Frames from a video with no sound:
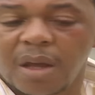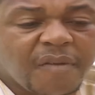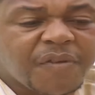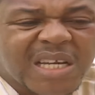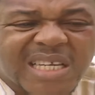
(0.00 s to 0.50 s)

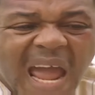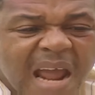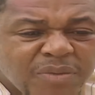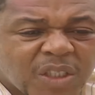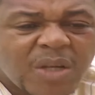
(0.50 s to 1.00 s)
Every
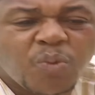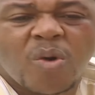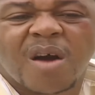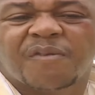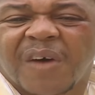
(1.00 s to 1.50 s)
damn thing
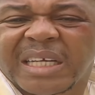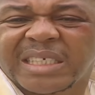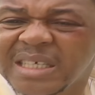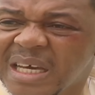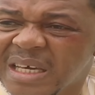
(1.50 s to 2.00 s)
we were
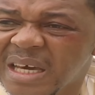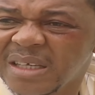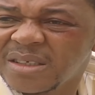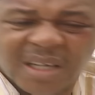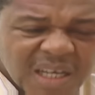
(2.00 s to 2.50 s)
fighting
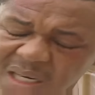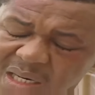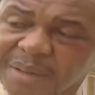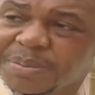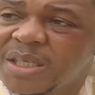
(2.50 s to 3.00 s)
against
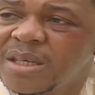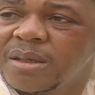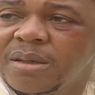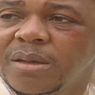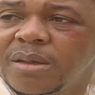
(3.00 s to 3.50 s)
crept in.